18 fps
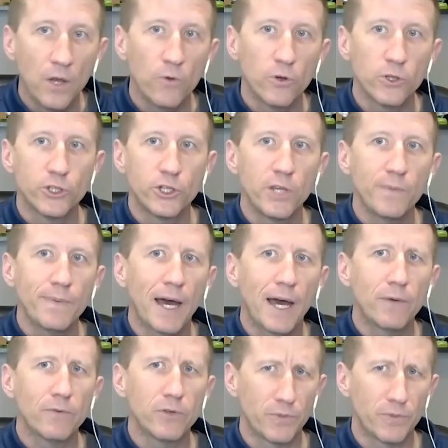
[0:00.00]
whereas
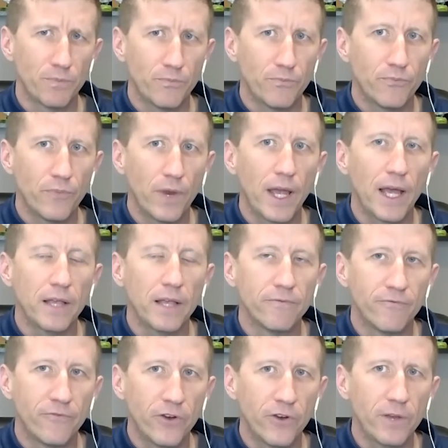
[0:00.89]
GPon was
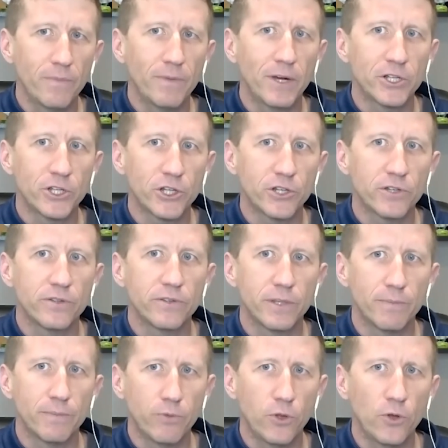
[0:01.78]
very much
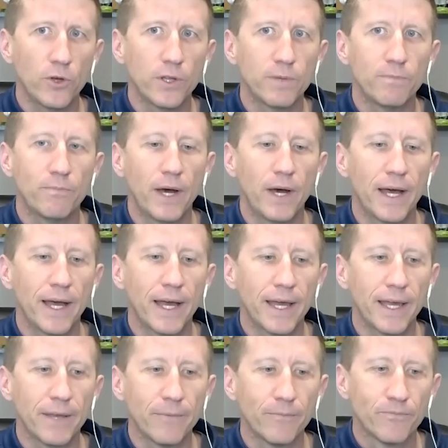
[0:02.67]
deployed
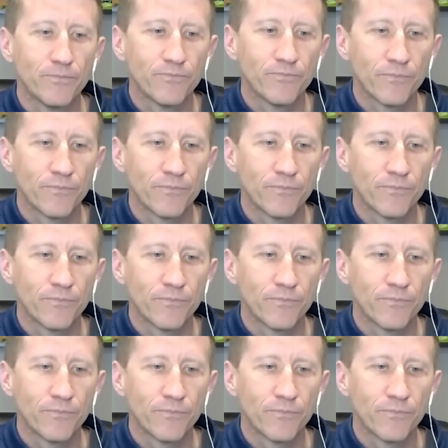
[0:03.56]
by